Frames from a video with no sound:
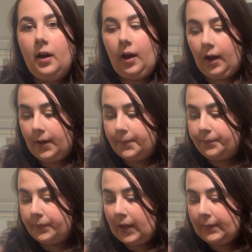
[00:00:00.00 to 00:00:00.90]
Um,
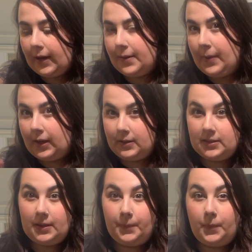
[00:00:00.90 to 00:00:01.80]
I'm kind of making
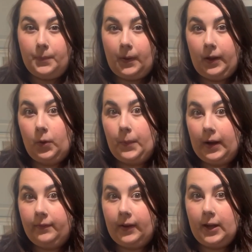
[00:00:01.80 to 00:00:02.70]
some my own
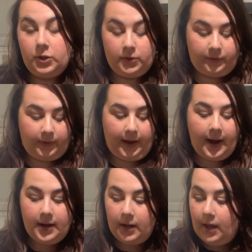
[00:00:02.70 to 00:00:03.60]
modifications for that.